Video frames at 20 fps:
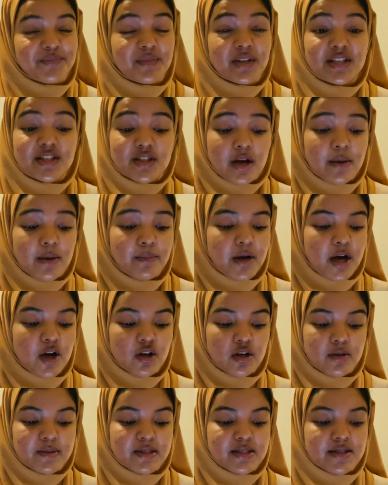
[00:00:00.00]
So I'm now going
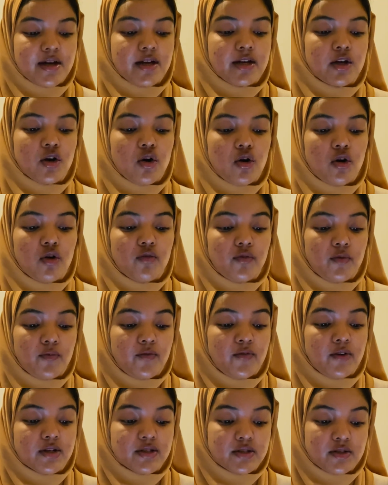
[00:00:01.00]
to be starting off
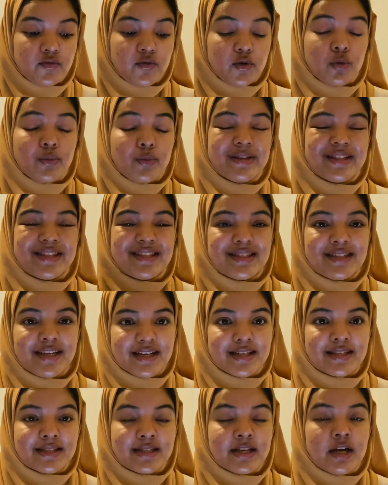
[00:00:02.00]
first of all with
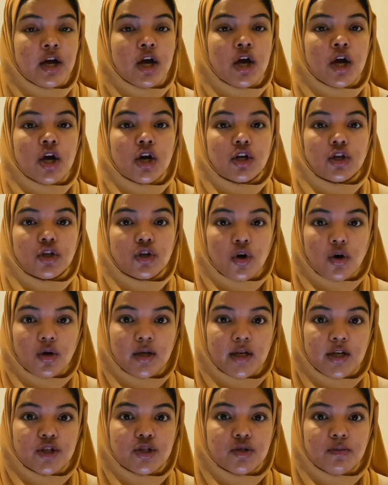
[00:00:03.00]
6
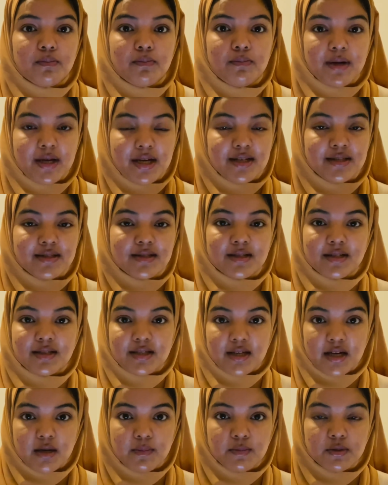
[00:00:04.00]
knowledge-based
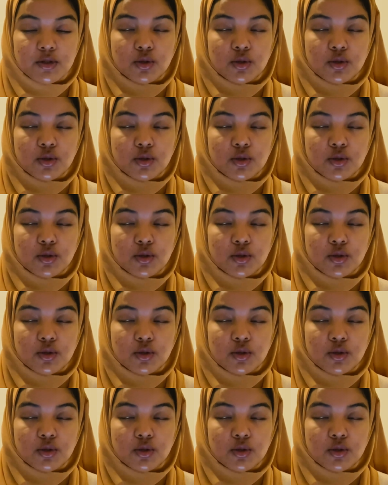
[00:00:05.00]
tips,